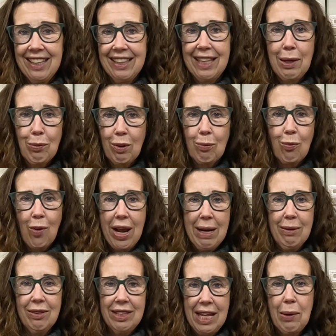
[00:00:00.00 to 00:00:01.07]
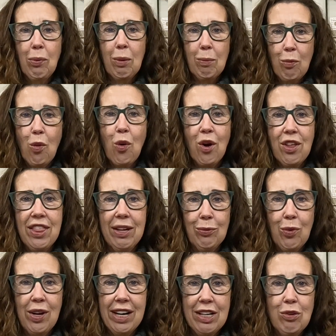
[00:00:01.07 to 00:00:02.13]
they were more than
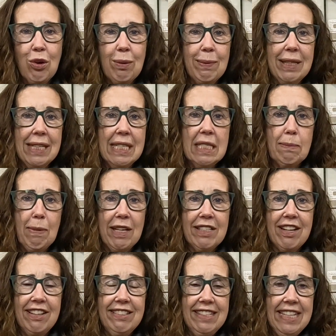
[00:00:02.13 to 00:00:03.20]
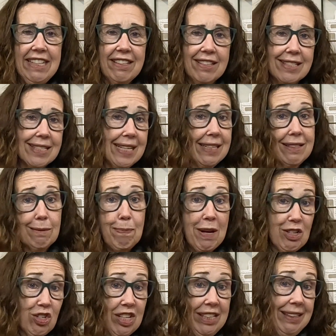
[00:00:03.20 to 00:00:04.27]
what I normally spent on needles, and
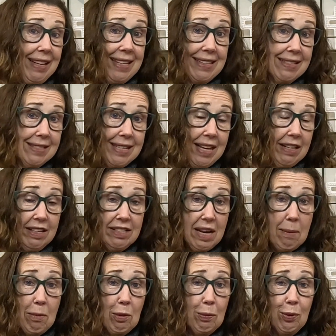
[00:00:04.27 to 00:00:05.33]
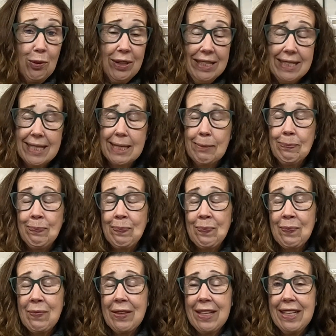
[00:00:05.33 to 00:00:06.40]
especially like a set of double points.
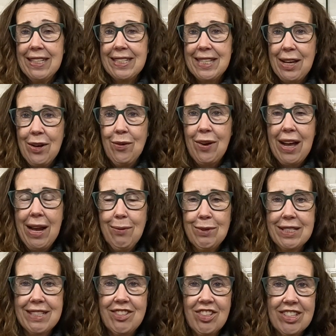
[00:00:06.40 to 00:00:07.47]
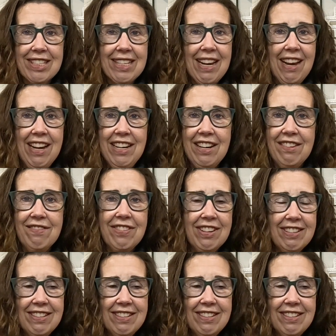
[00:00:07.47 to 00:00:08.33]
So I was just kind of